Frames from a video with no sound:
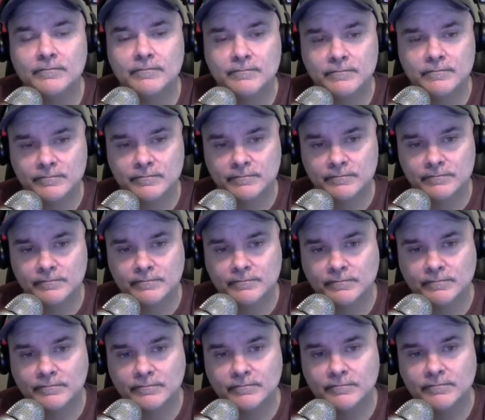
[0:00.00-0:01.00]

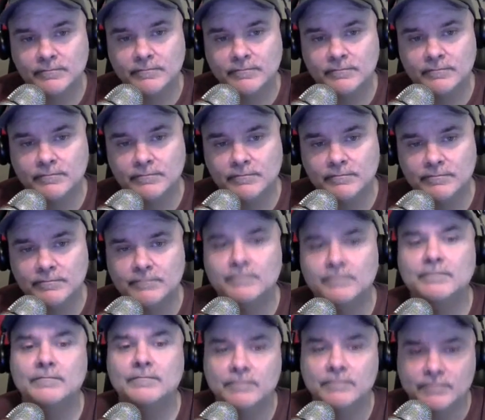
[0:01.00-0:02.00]

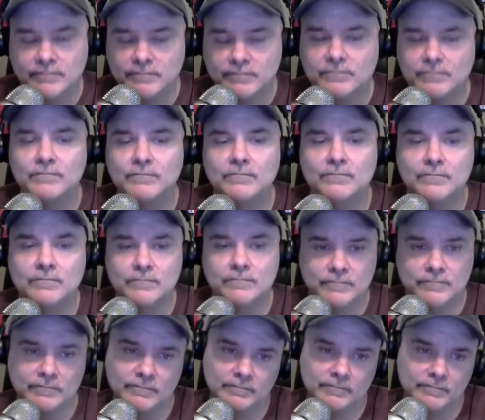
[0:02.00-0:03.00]

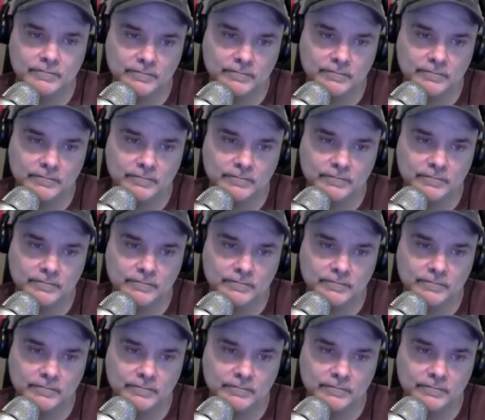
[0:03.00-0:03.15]
No words are spoken by the person on screen.